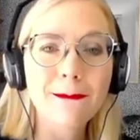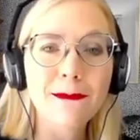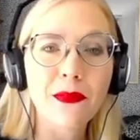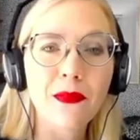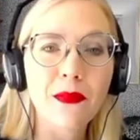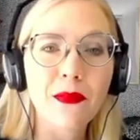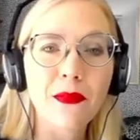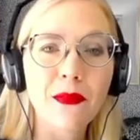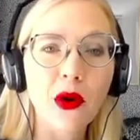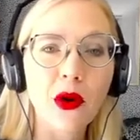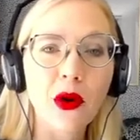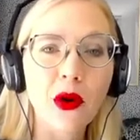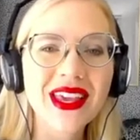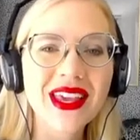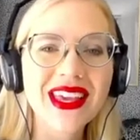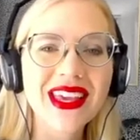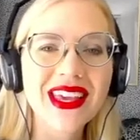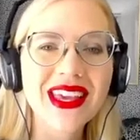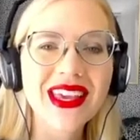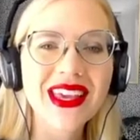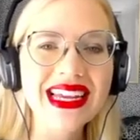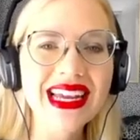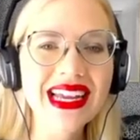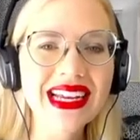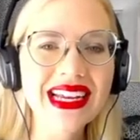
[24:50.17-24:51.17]
But we can
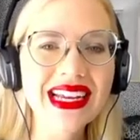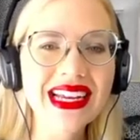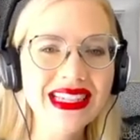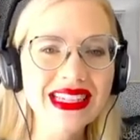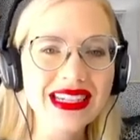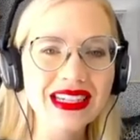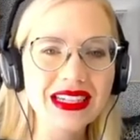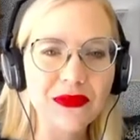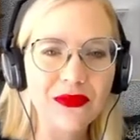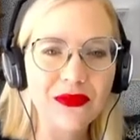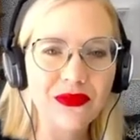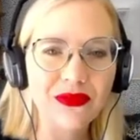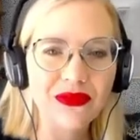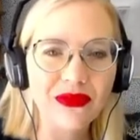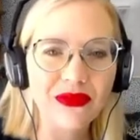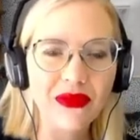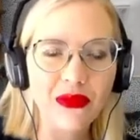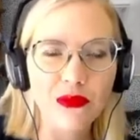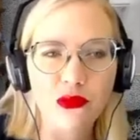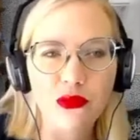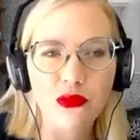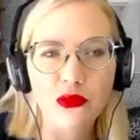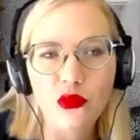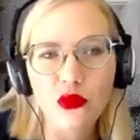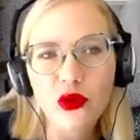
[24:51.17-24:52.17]
tend to
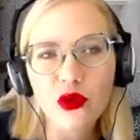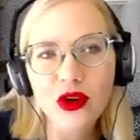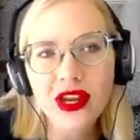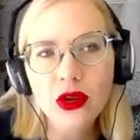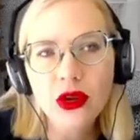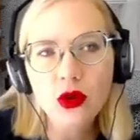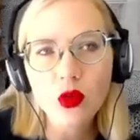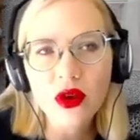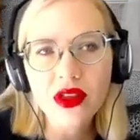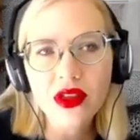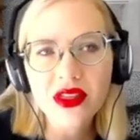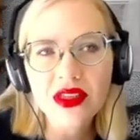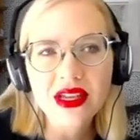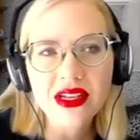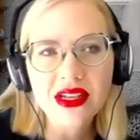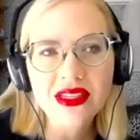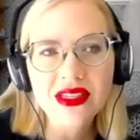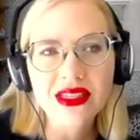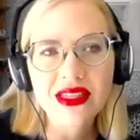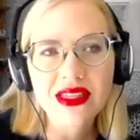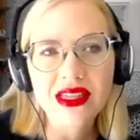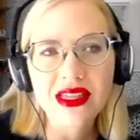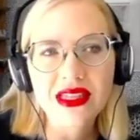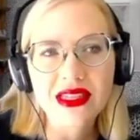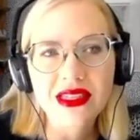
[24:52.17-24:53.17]
bring with
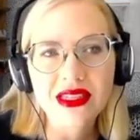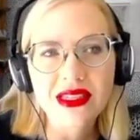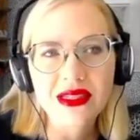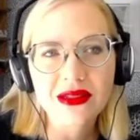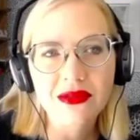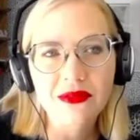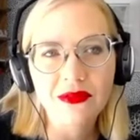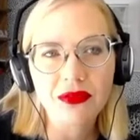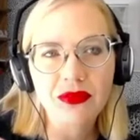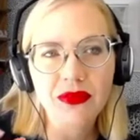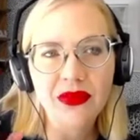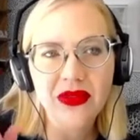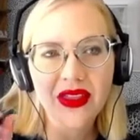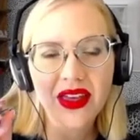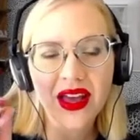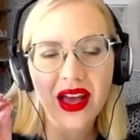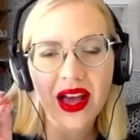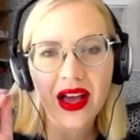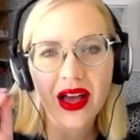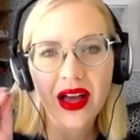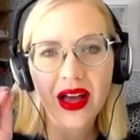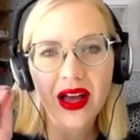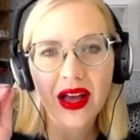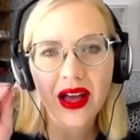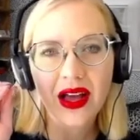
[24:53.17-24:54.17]
us this
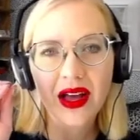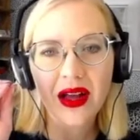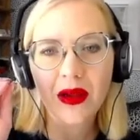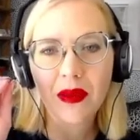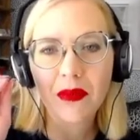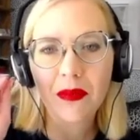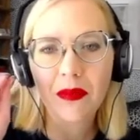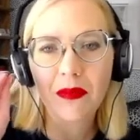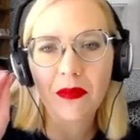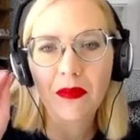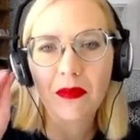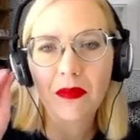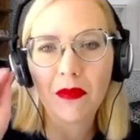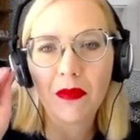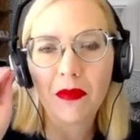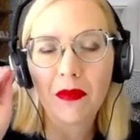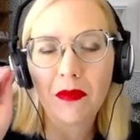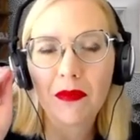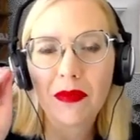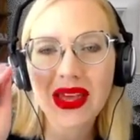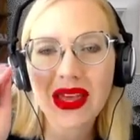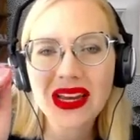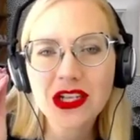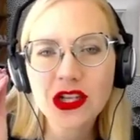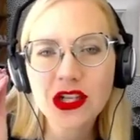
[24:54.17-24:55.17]

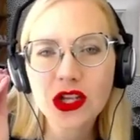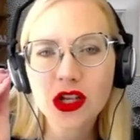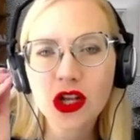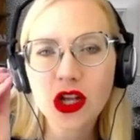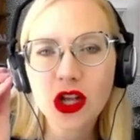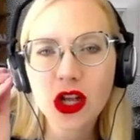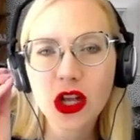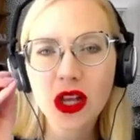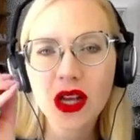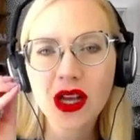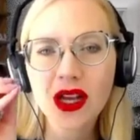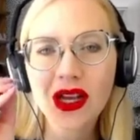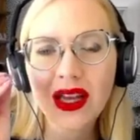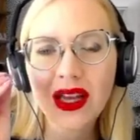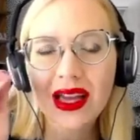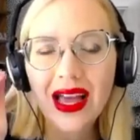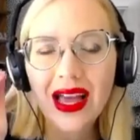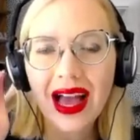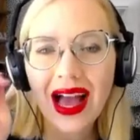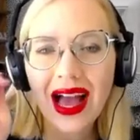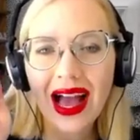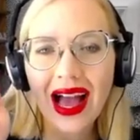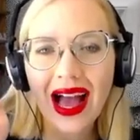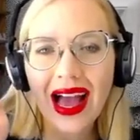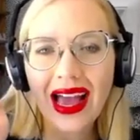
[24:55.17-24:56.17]
mental
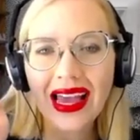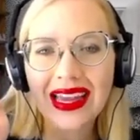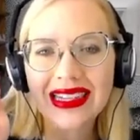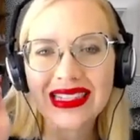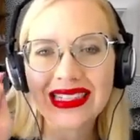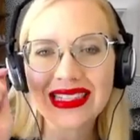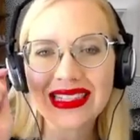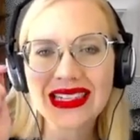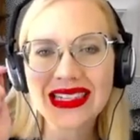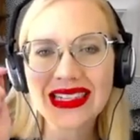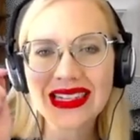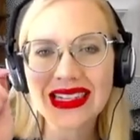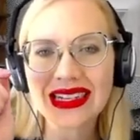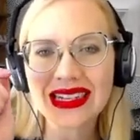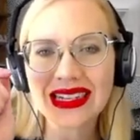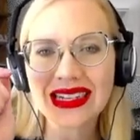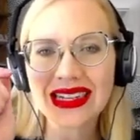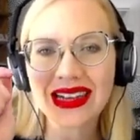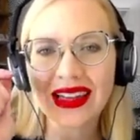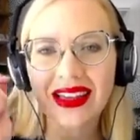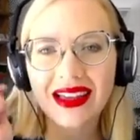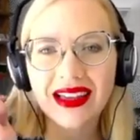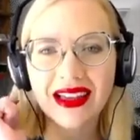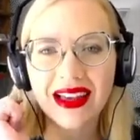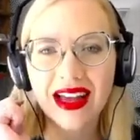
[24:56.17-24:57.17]

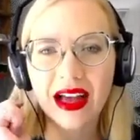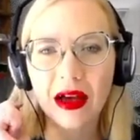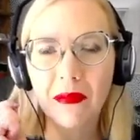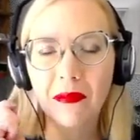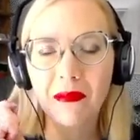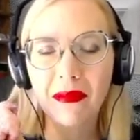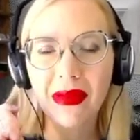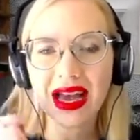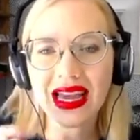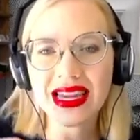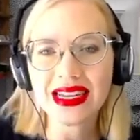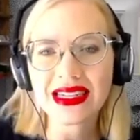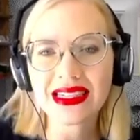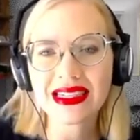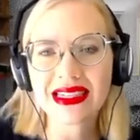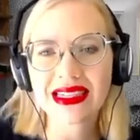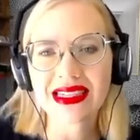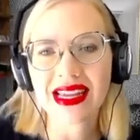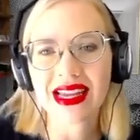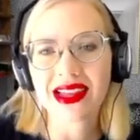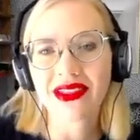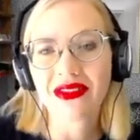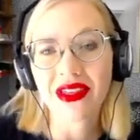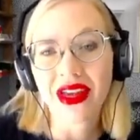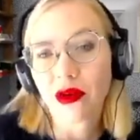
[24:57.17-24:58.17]
idea, a
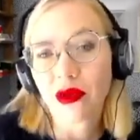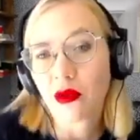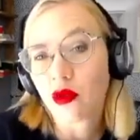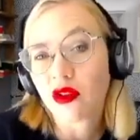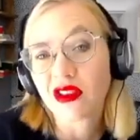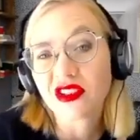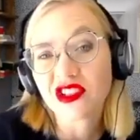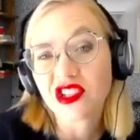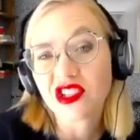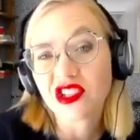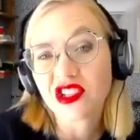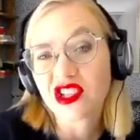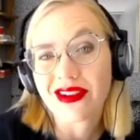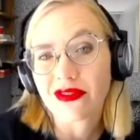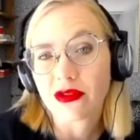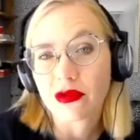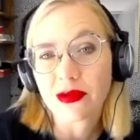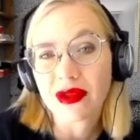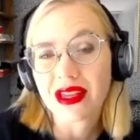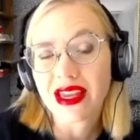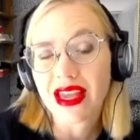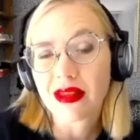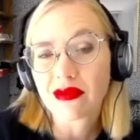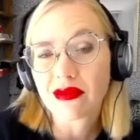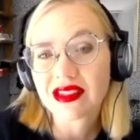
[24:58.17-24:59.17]
mindset that we'll just never
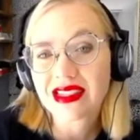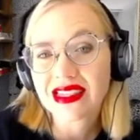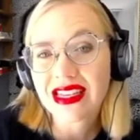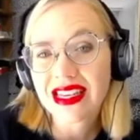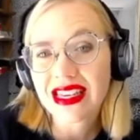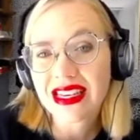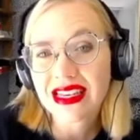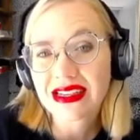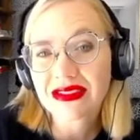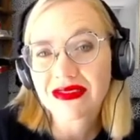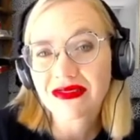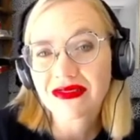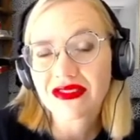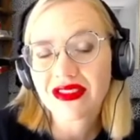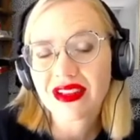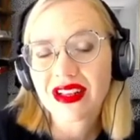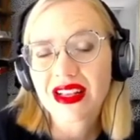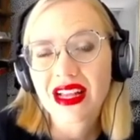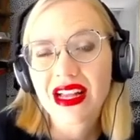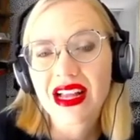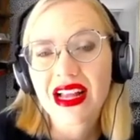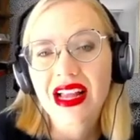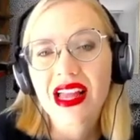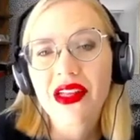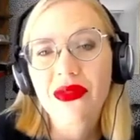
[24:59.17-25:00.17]
be able to give.
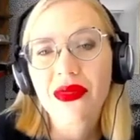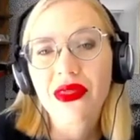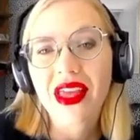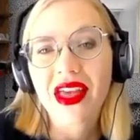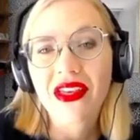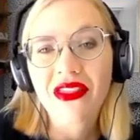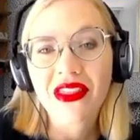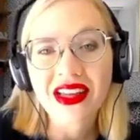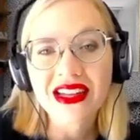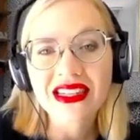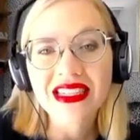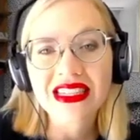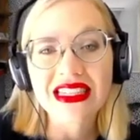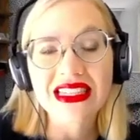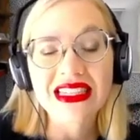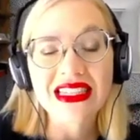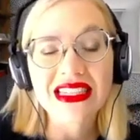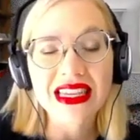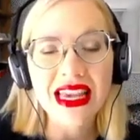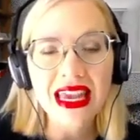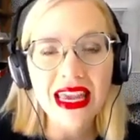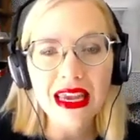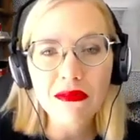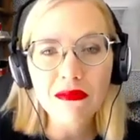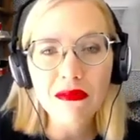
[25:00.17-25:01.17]
And that's the
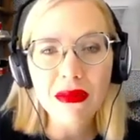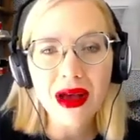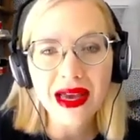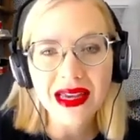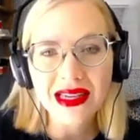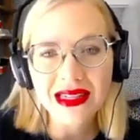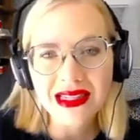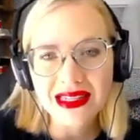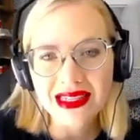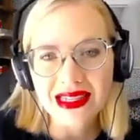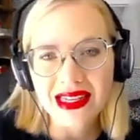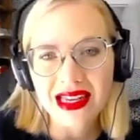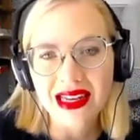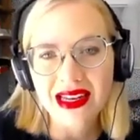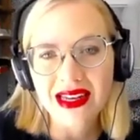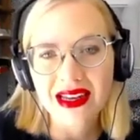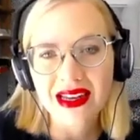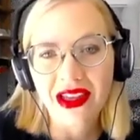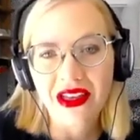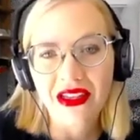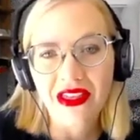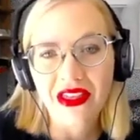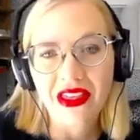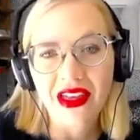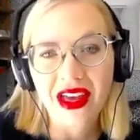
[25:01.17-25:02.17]
same mindset
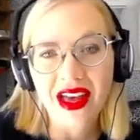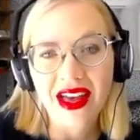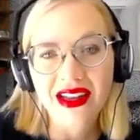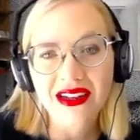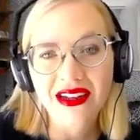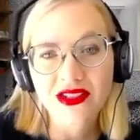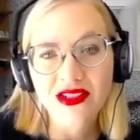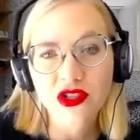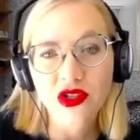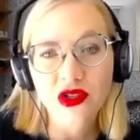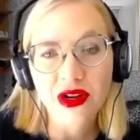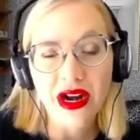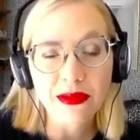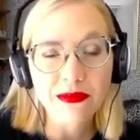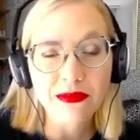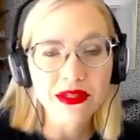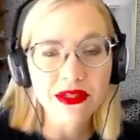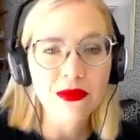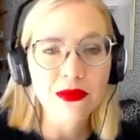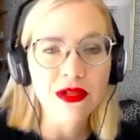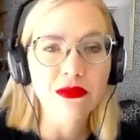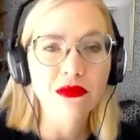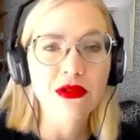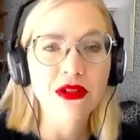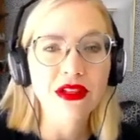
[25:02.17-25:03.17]
that traps
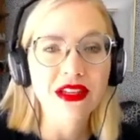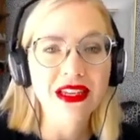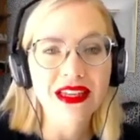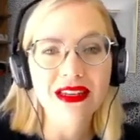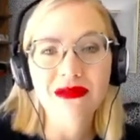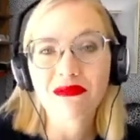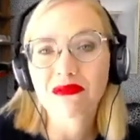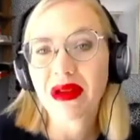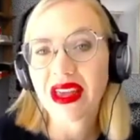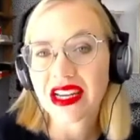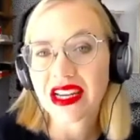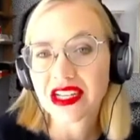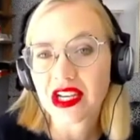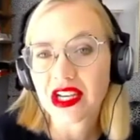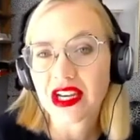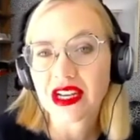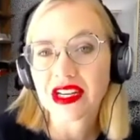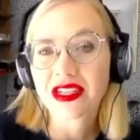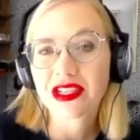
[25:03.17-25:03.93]
people in paycheck